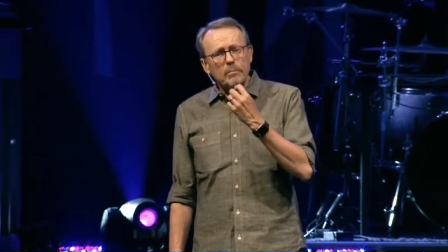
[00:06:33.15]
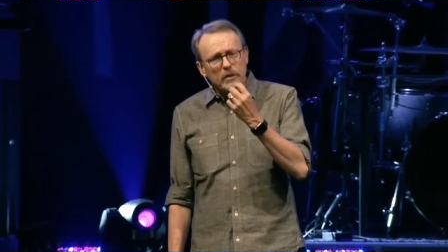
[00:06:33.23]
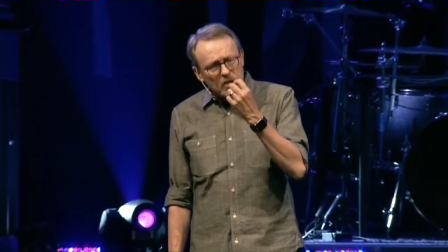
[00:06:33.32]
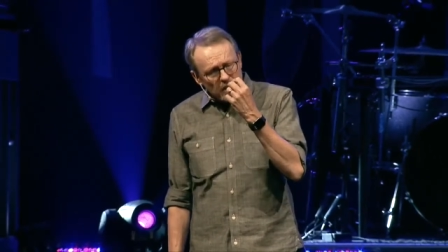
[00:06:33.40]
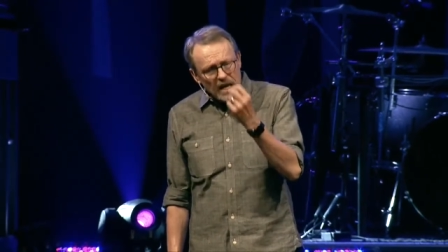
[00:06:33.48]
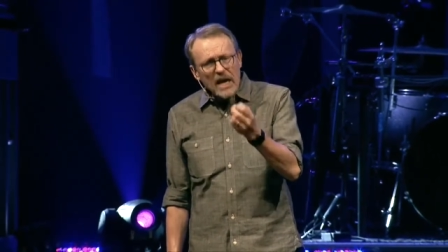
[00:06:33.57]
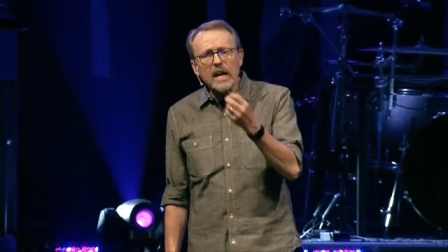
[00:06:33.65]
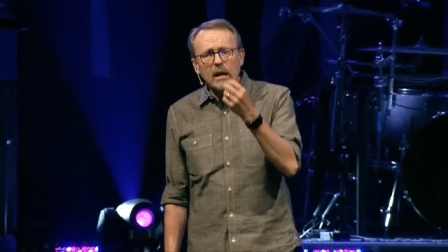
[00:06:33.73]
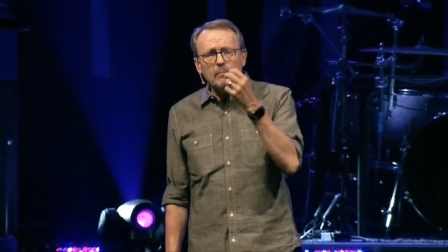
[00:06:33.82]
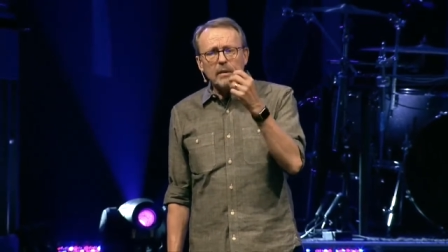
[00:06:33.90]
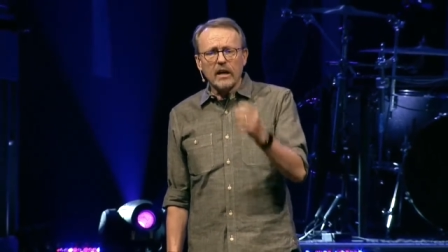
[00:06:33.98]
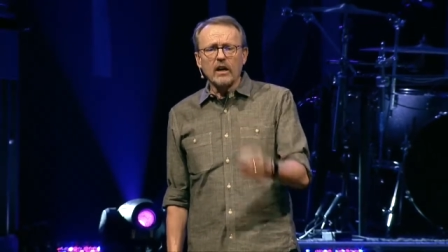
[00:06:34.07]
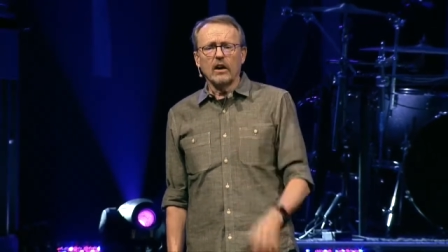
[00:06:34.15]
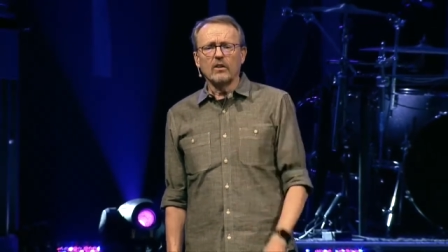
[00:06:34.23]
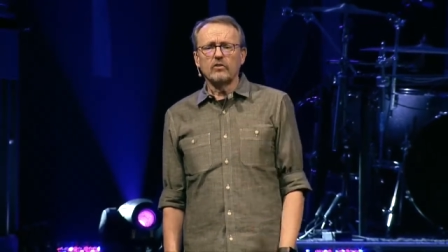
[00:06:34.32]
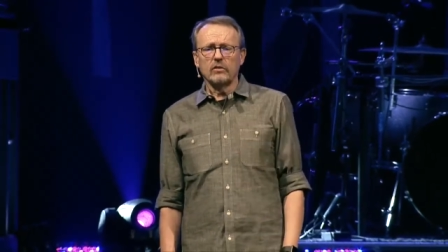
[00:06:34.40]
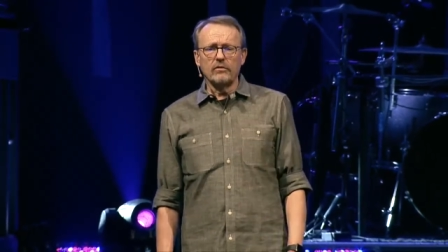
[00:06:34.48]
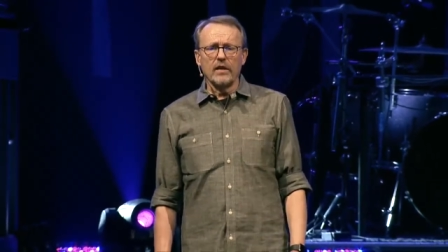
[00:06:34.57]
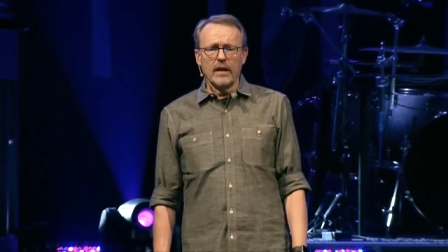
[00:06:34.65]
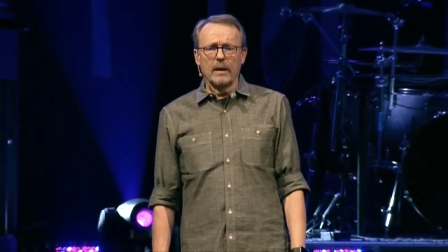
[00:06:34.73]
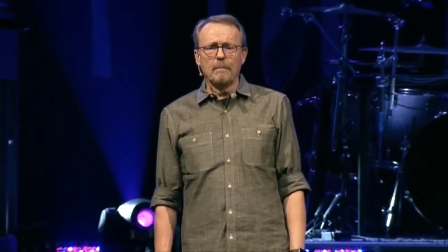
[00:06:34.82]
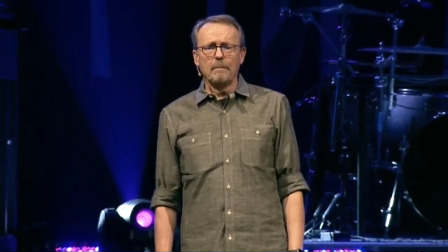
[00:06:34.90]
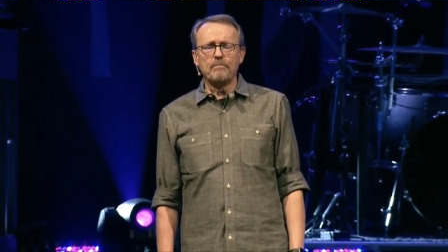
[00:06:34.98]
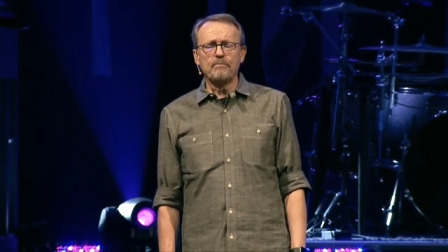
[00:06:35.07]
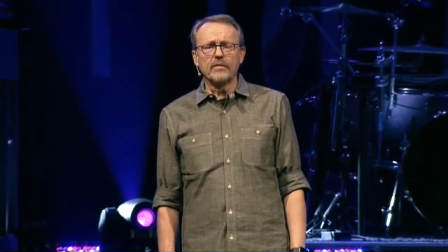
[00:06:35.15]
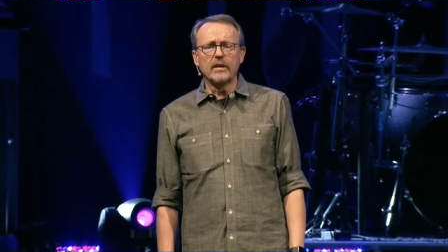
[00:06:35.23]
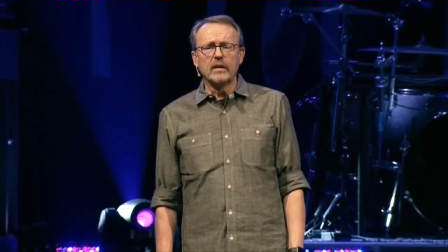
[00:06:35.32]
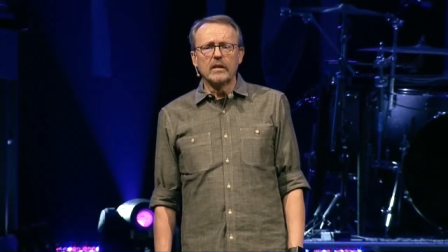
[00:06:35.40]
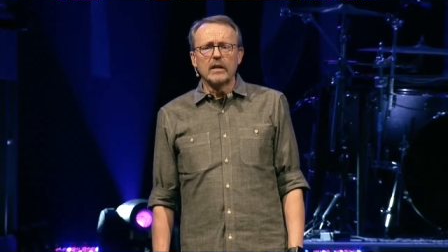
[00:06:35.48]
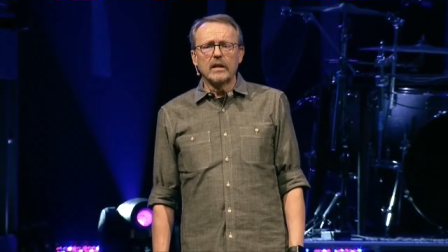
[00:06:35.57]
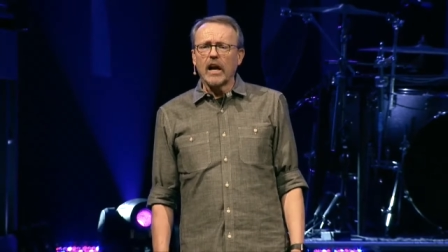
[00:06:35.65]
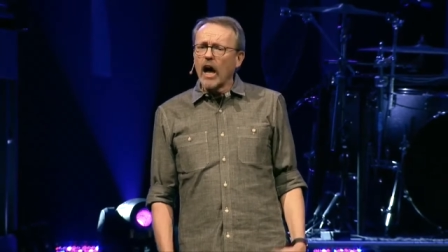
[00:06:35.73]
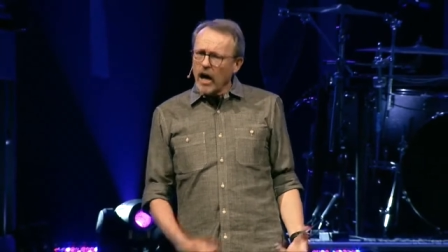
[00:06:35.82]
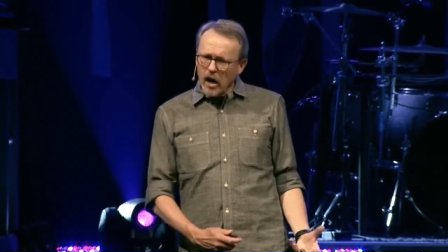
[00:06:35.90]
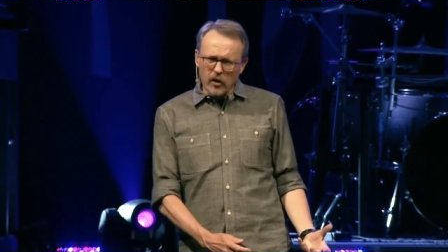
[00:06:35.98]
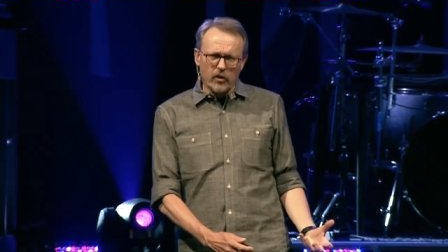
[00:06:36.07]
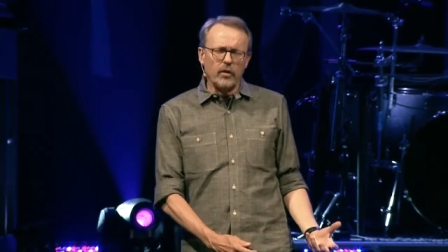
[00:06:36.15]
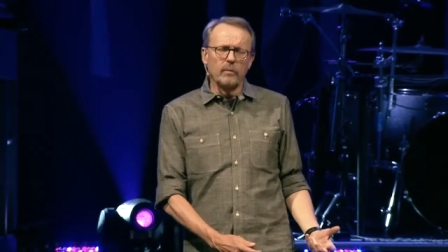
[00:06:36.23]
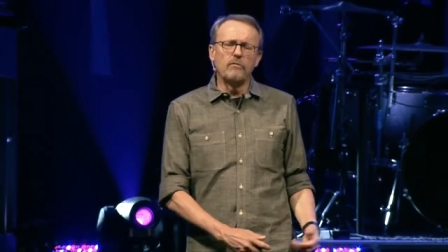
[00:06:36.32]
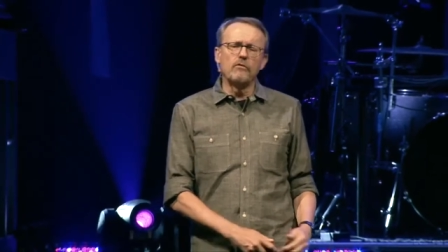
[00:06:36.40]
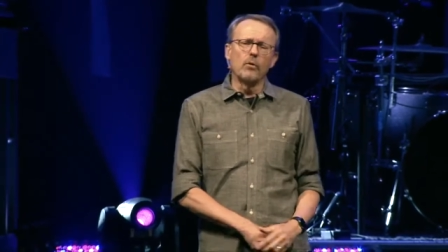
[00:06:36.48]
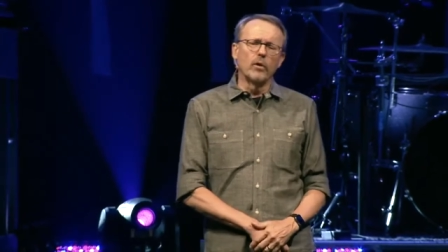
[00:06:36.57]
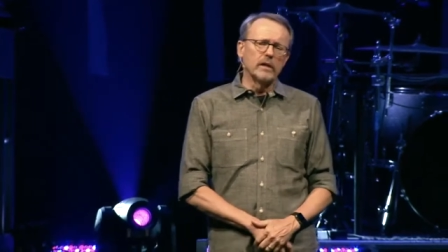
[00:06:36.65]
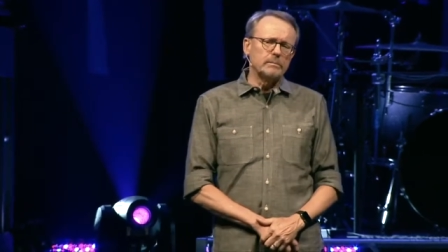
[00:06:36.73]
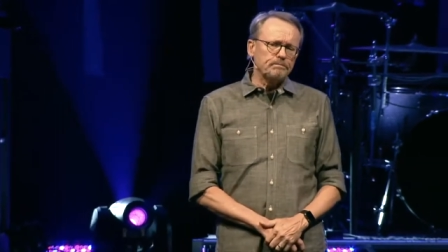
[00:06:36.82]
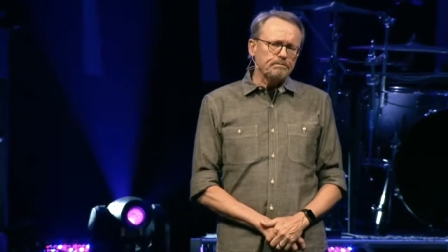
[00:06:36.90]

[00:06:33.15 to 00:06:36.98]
today because of them, and I honor them for it.